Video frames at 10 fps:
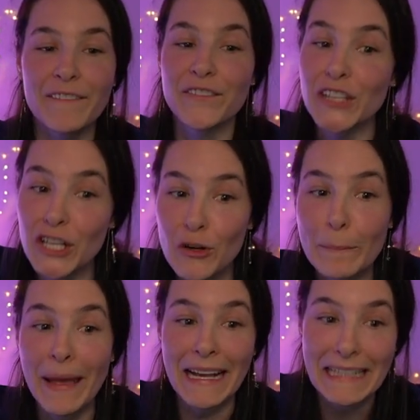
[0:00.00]
new
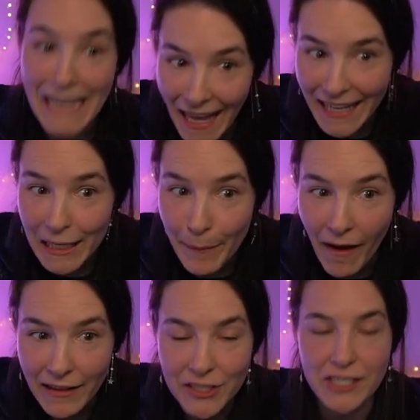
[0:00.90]
magnetic
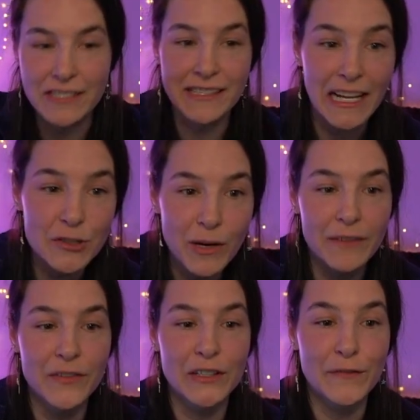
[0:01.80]
polishes. That's right,
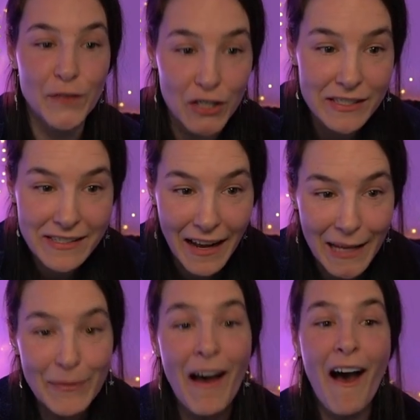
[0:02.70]
for the first
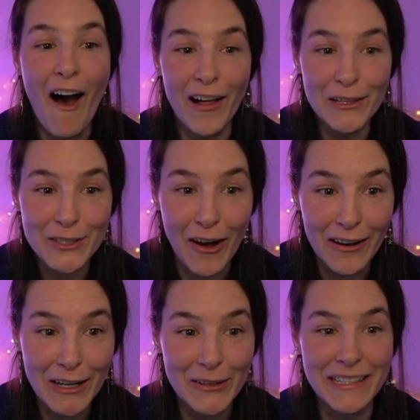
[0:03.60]
time, Holo
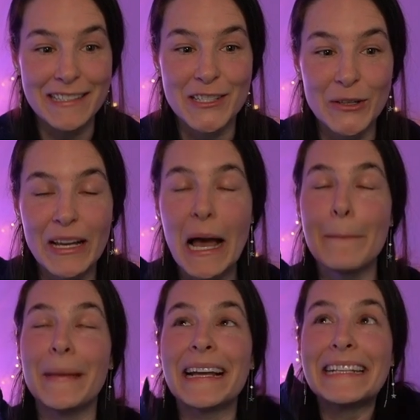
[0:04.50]
Taco is doing a
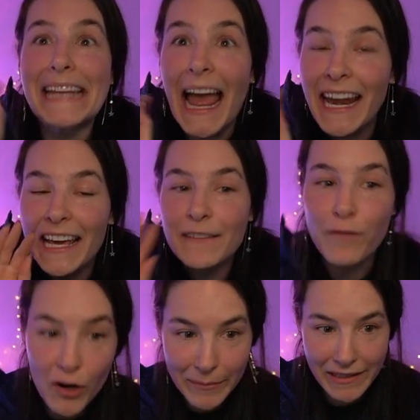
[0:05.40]
magnetic
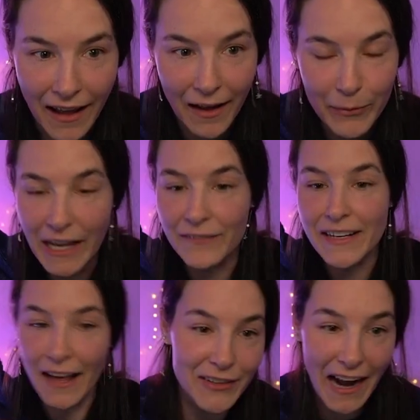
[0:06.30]
formula. We have
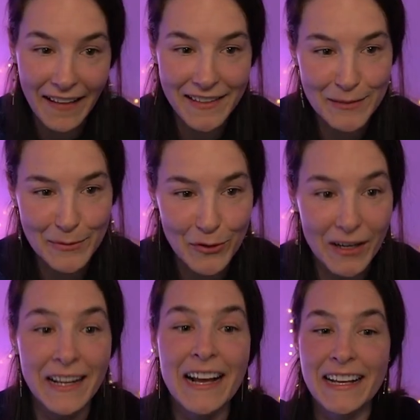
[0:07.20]
never had this
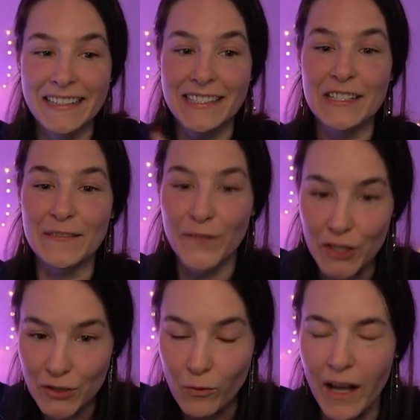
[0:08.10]
before. This is the
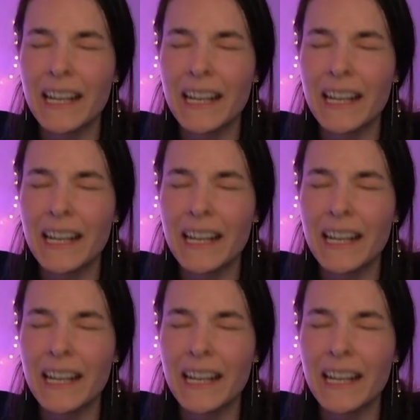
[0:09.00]
first one,